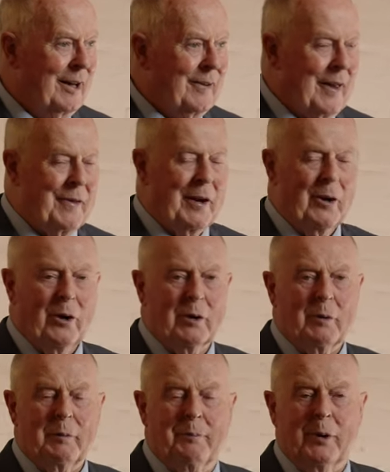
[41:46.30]
That the Lord
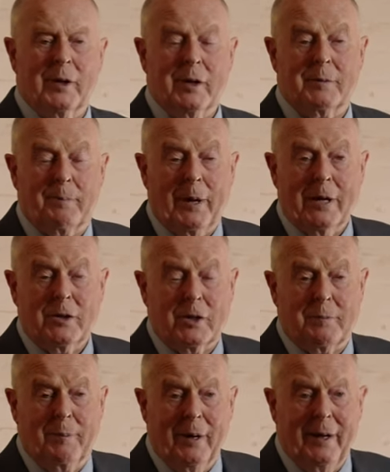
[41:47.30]
would put his precious
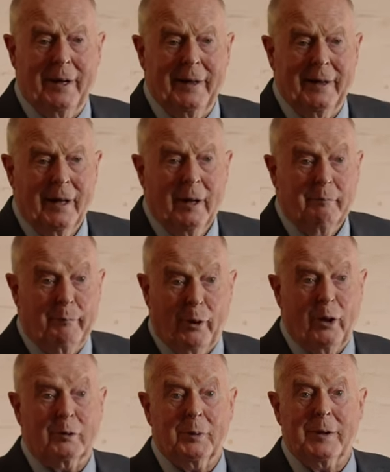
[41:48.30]
bride,
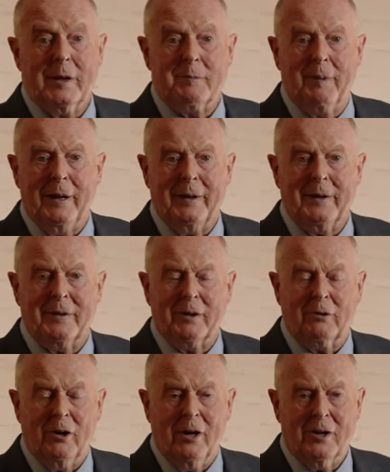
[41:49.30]
bought with his blood at the
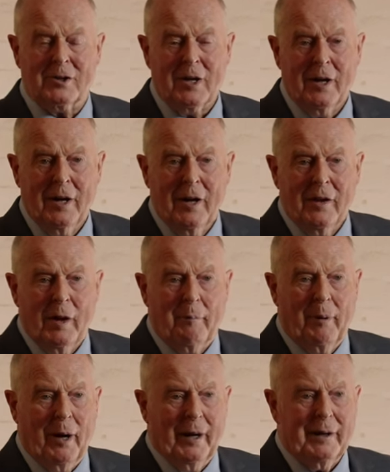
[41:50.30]
cross, the
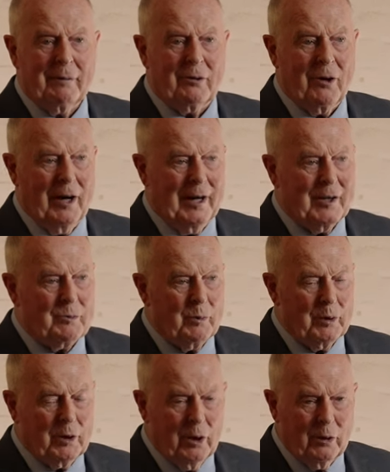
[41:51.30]
bride of Christ
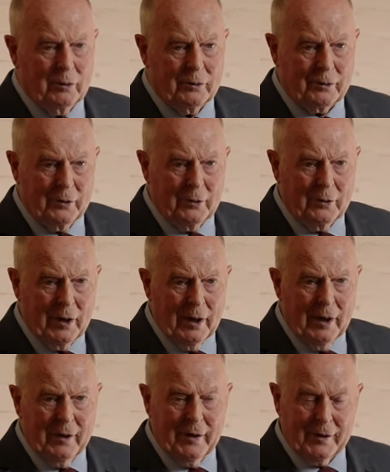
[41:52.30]
would go through
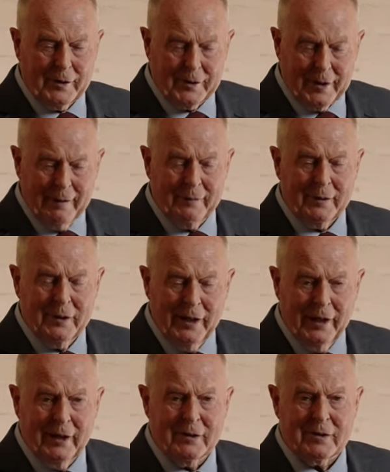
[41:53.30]
the 7
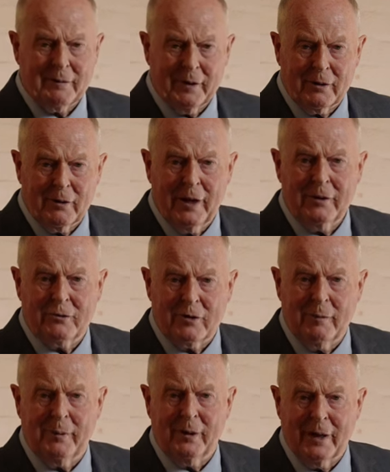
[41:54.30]
years of the great
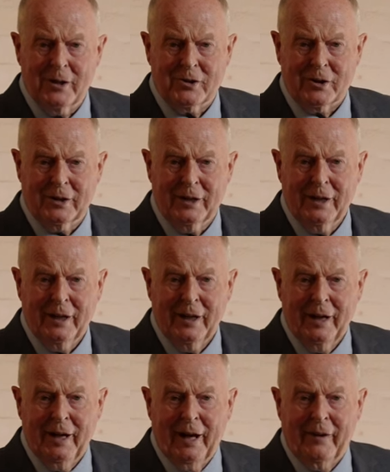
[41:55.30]
tribulation,
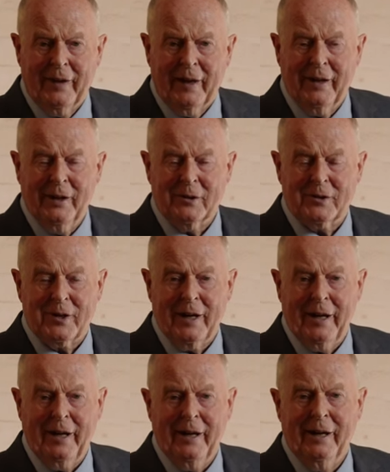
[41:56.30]
and then he'll
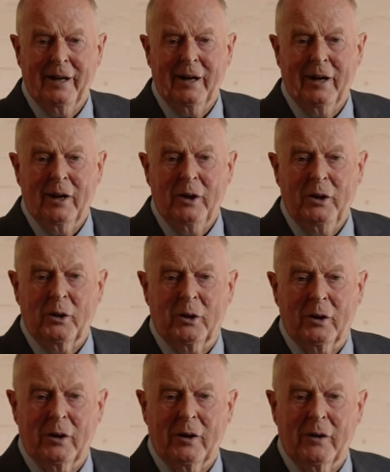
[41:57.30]
say,
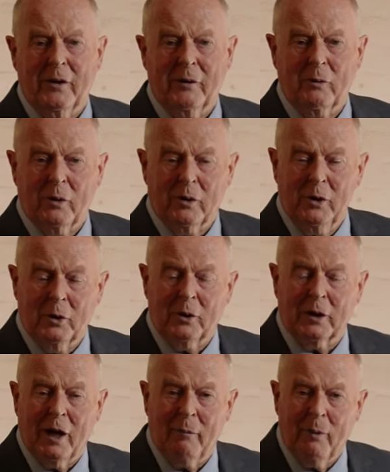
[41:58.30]
you
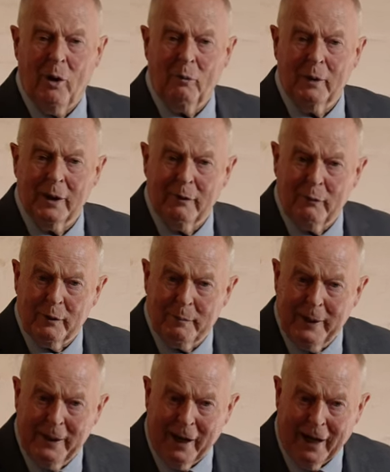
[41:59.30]
can come home and live with
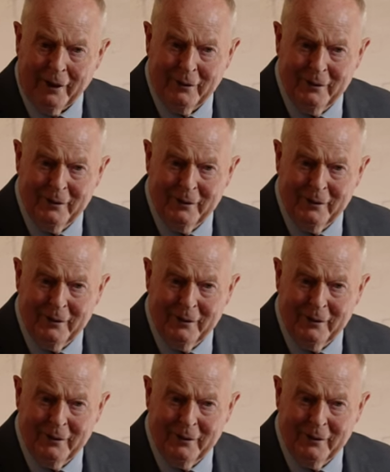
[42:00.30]
me now.